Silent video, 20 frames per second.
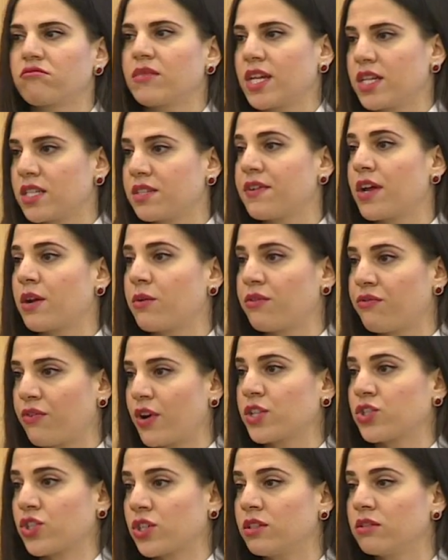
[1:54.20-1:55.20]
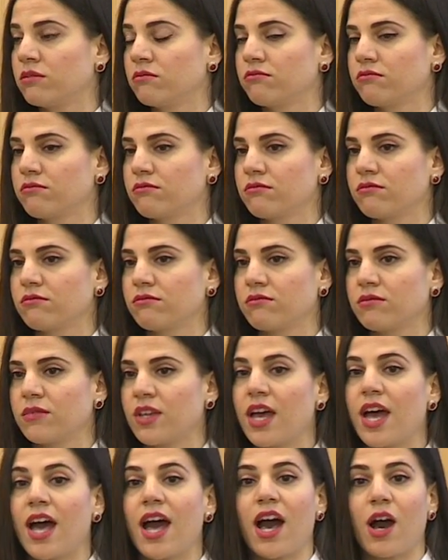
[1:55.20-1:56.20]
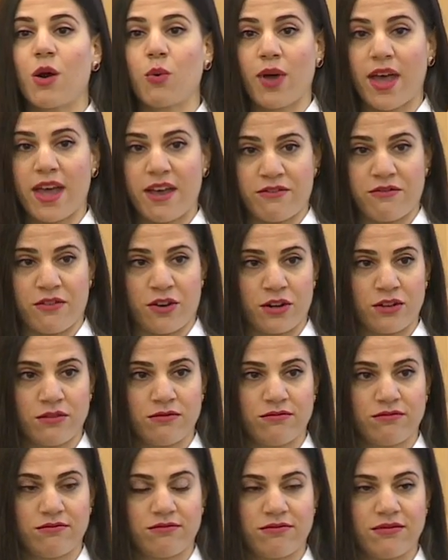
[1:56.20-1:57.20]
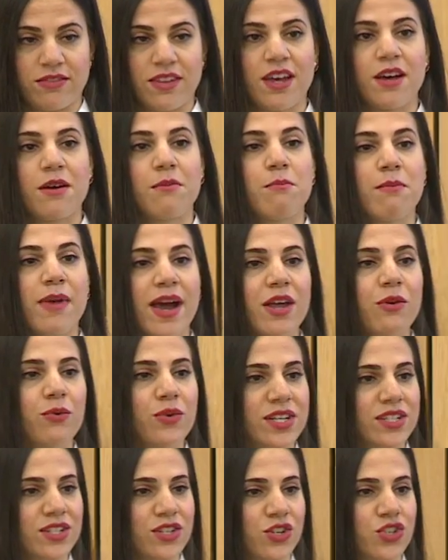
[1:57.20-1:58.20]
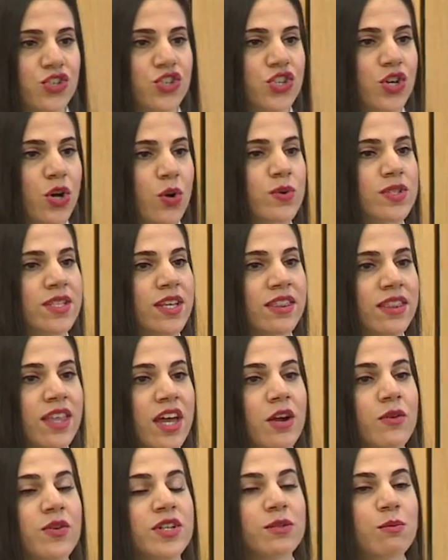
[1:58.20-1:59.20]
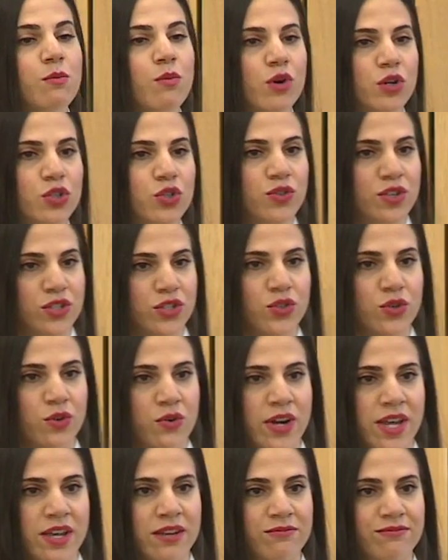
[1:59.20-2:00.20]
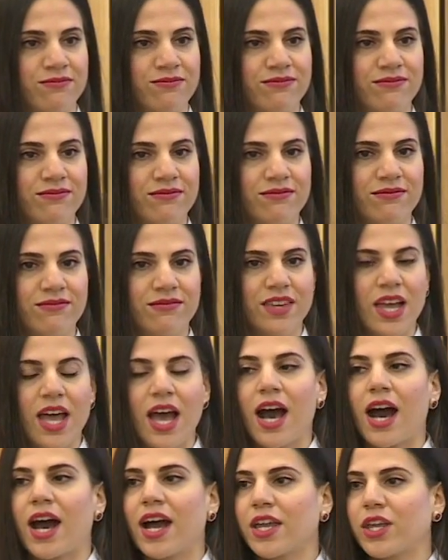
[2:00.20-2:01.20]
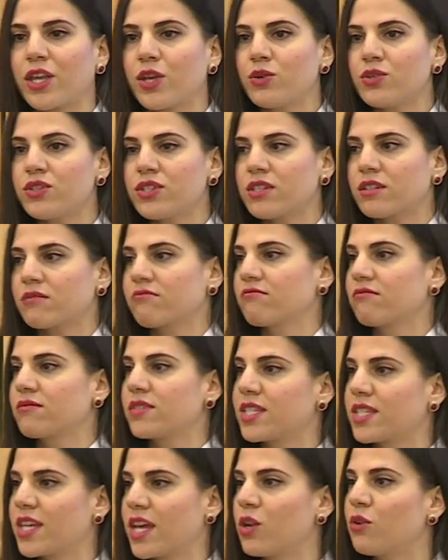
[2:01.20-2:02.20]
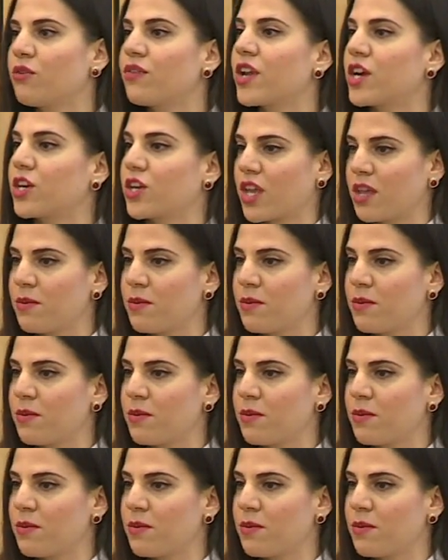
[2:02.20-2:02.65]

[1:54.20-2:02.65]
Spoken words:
that is very fragile. However, my research shows that there is more to the story. I used state-of-the-art